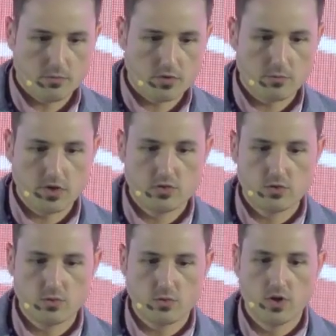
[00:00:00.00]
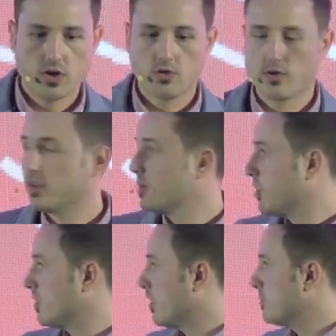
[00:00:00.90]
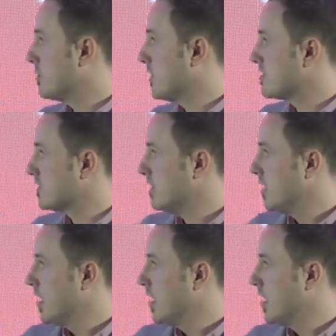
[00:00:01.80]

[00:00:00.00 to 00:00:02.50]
would be to run the model optimizer.